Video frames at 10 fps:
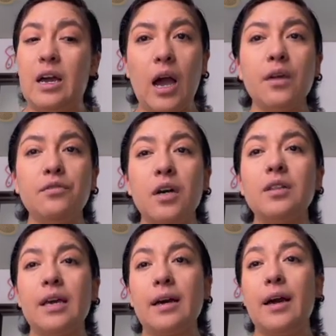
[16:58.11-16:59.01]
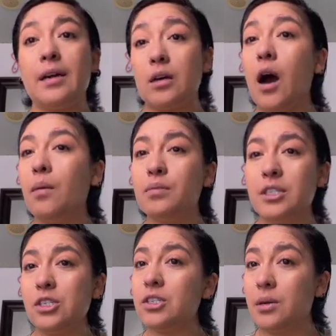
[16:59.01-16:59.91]
I felt like I
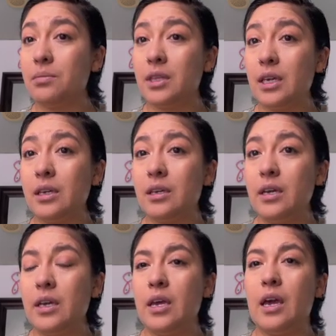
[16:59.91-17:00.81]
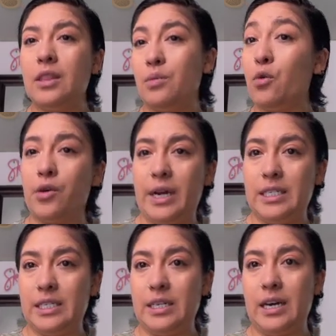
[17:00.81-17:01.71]
accomplished something. And the more I
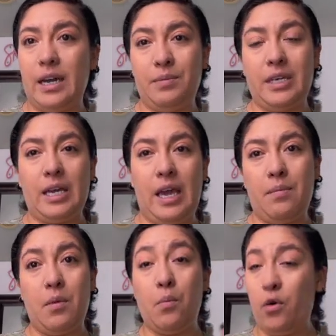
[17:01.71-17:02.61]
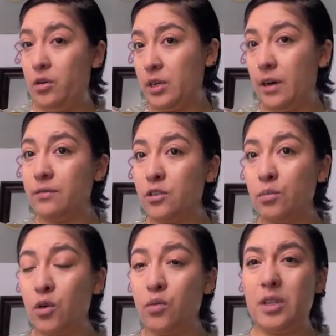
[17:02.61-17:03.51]
did it, I became more
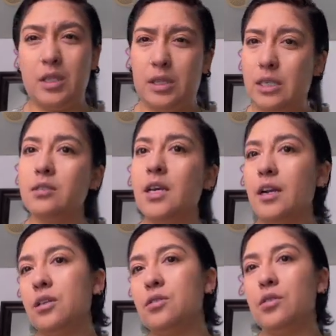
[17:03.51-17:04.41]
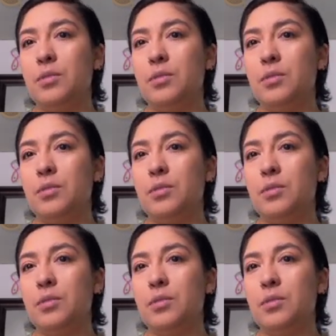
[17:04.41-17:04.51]
comfortable with the things that I used to be